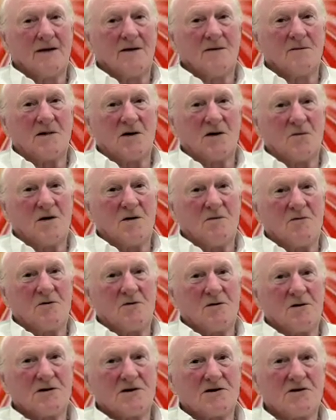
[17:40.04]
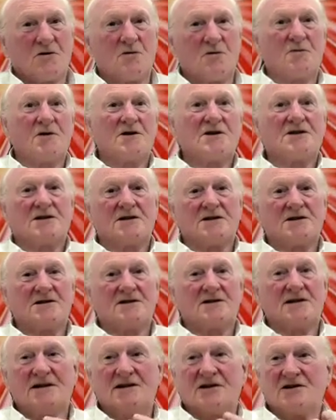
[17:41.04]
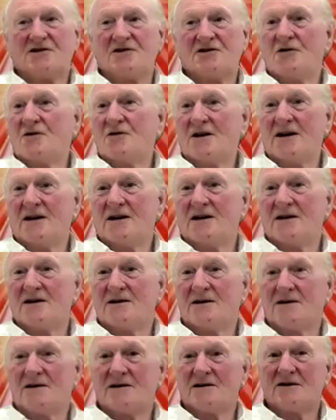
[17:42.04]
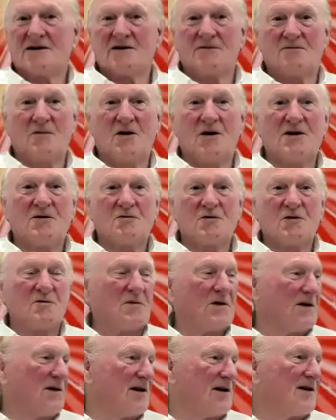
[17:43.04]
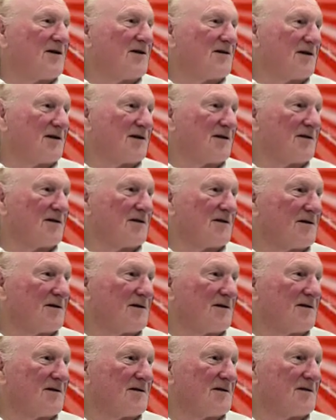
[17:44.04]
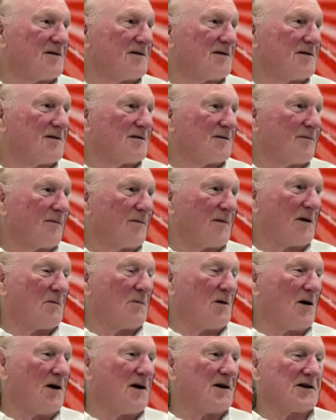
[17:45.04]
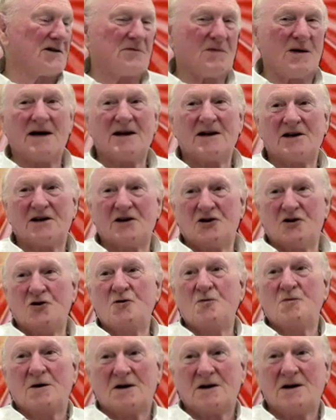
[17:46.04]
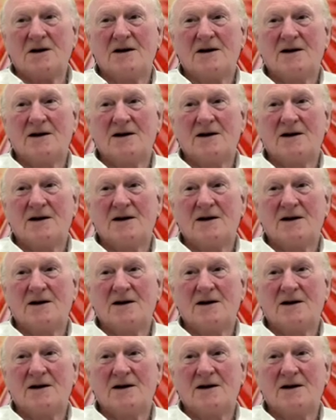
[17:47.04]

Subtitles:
but when we're in soul presence, then there's no need the mind won't be there, The mind is part of the human,